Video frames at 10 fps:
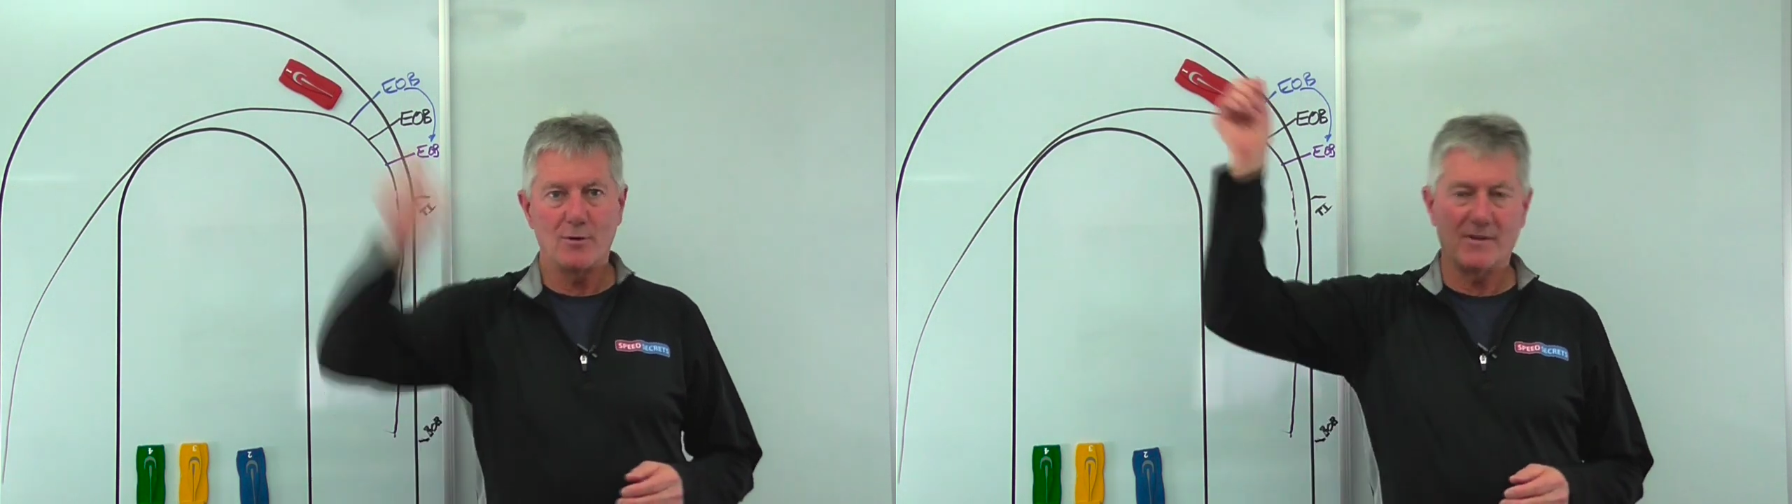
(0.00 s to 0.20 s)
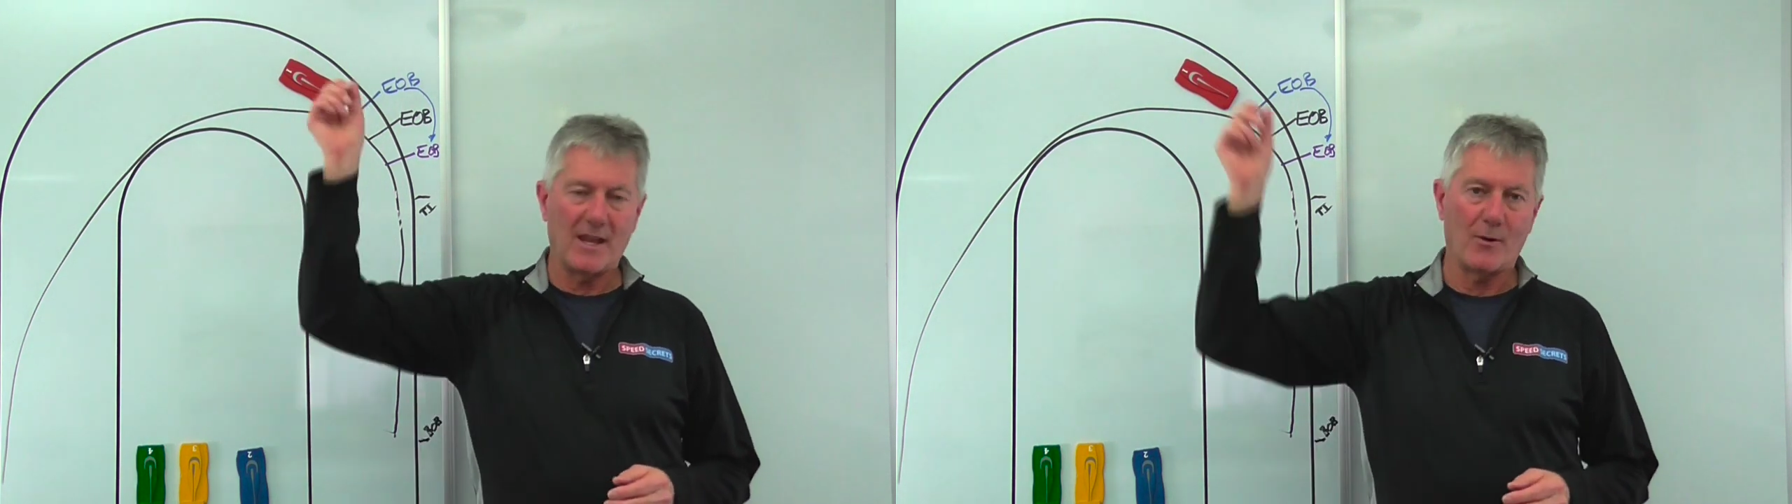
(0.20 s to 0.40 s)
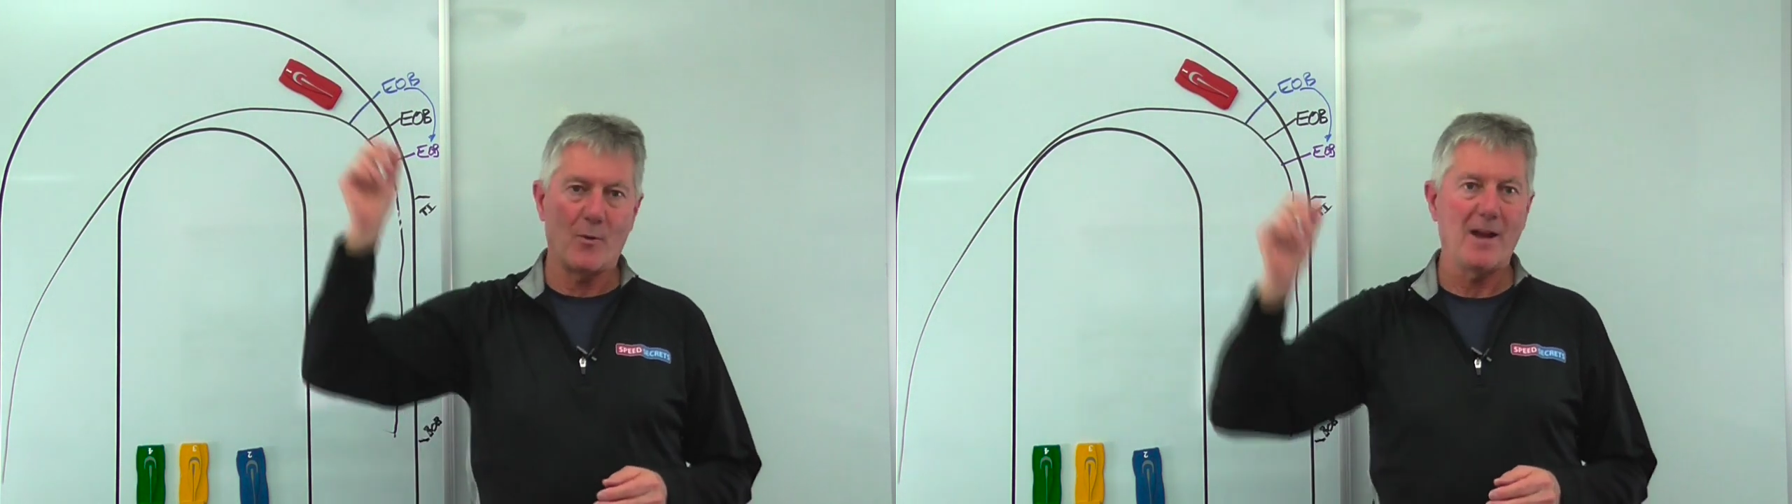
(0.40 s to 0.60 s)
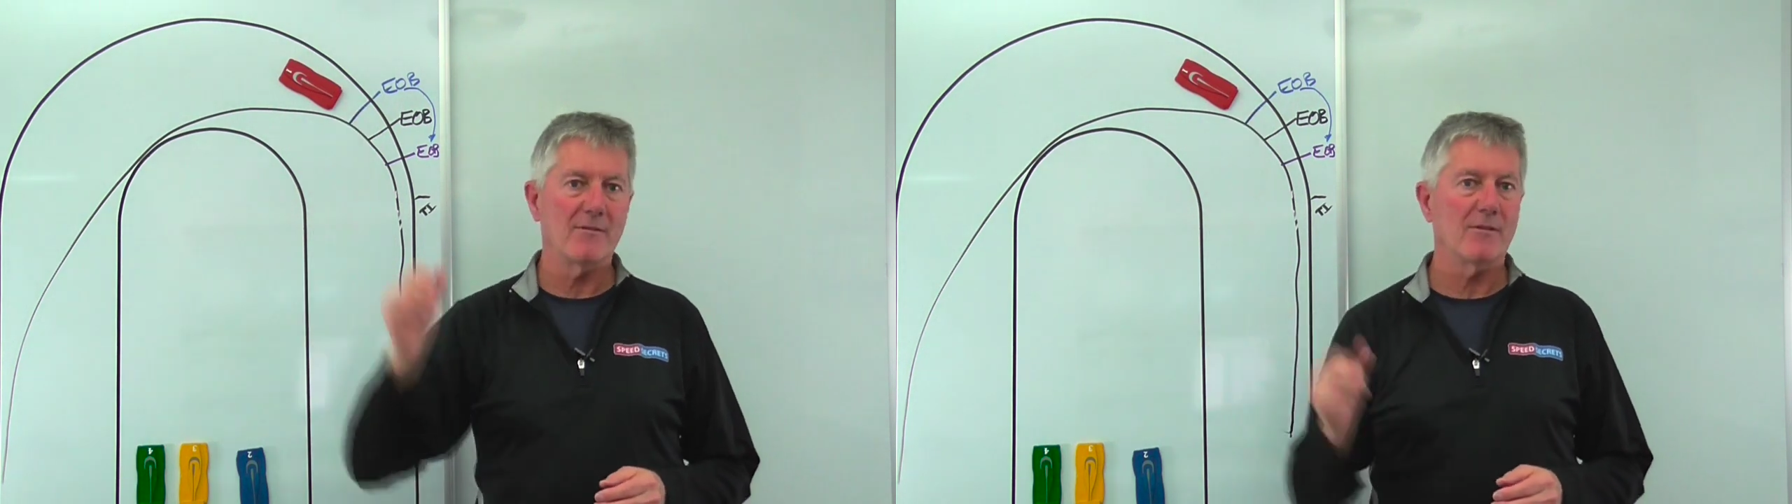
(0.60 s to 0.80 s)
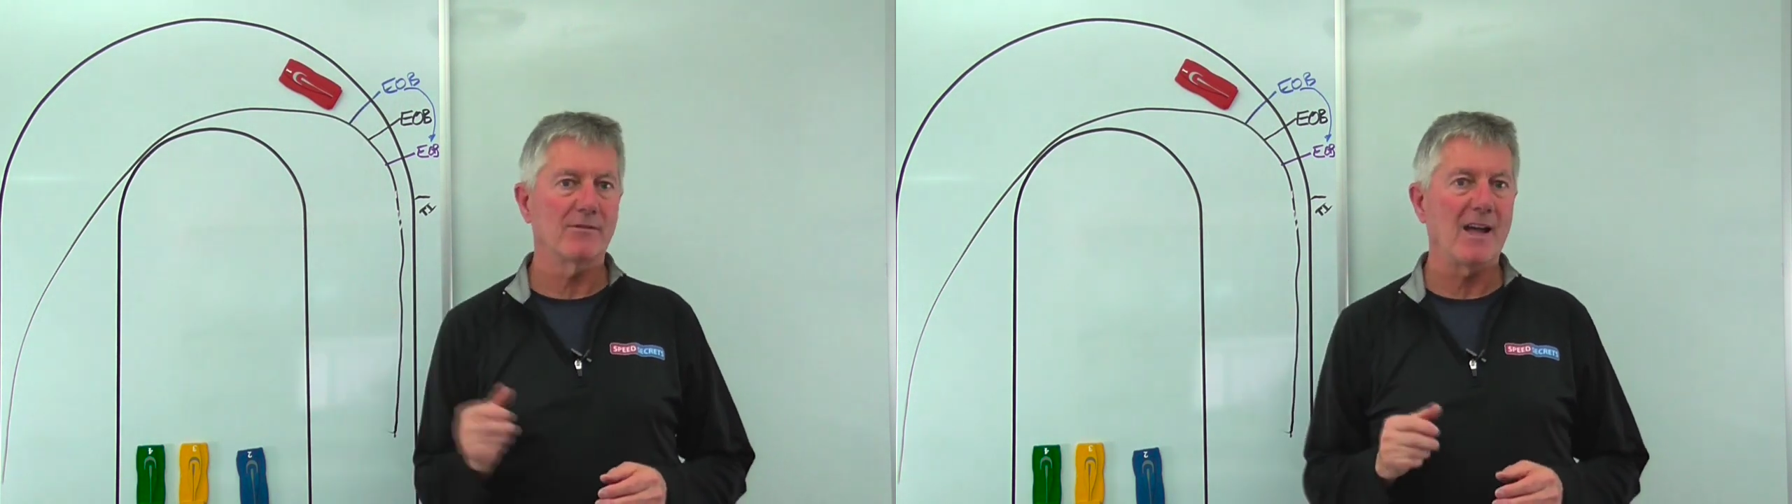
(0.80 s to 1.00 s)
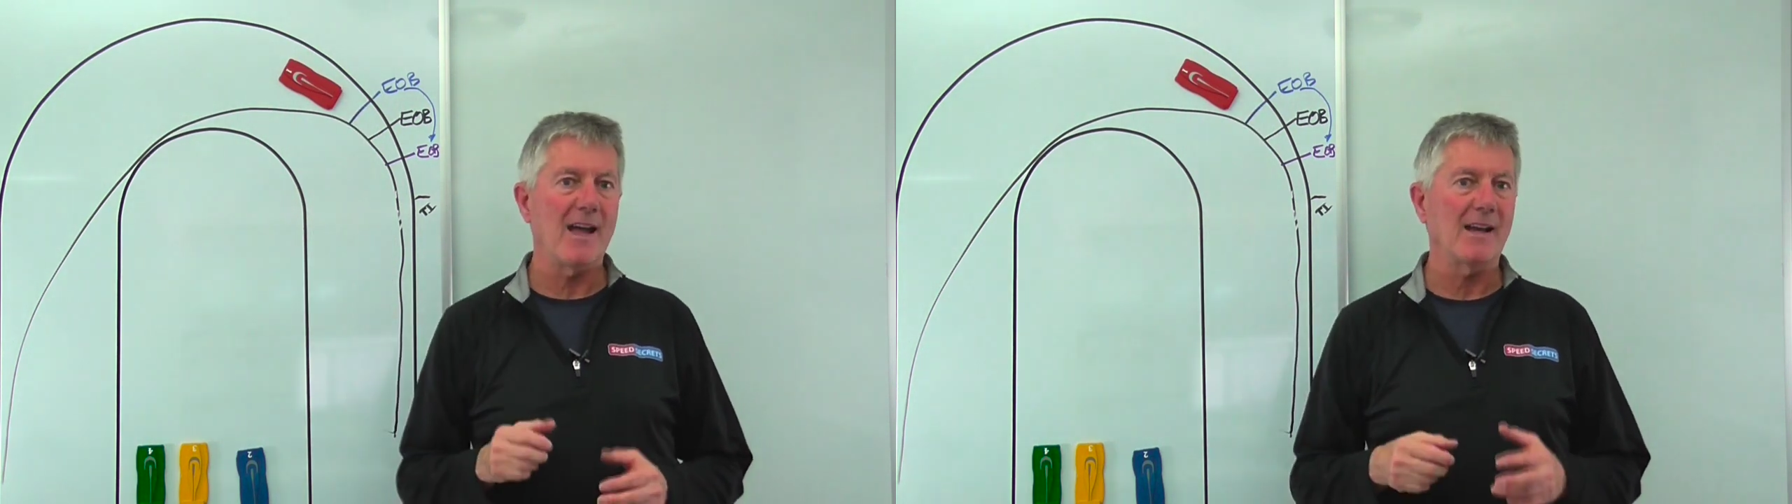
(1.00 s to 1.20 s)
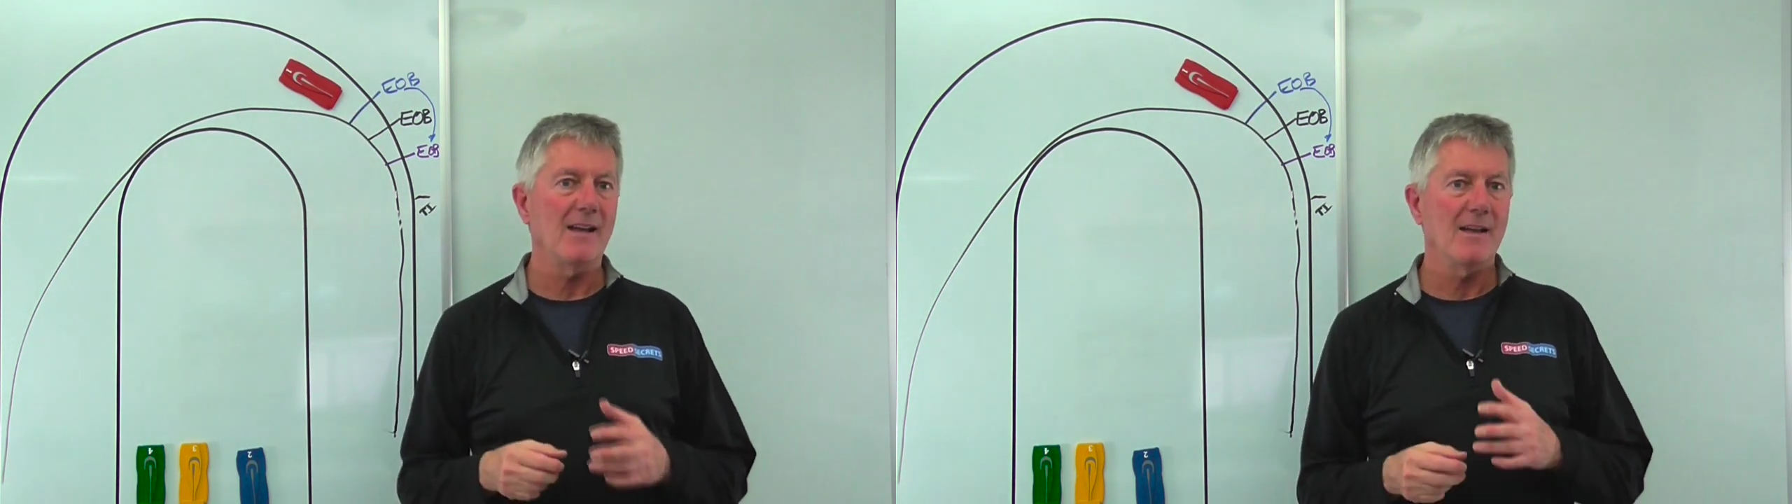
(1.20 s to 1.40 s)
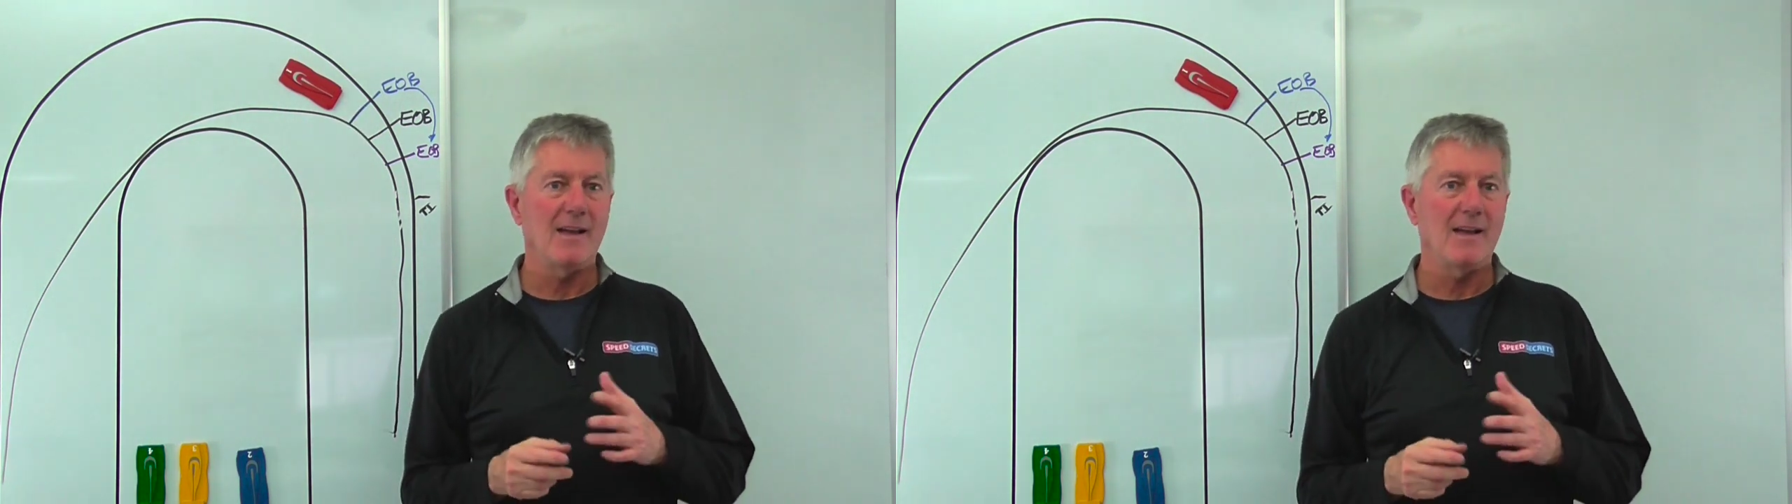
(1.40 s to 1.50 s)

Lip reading: and then a wave of the flag,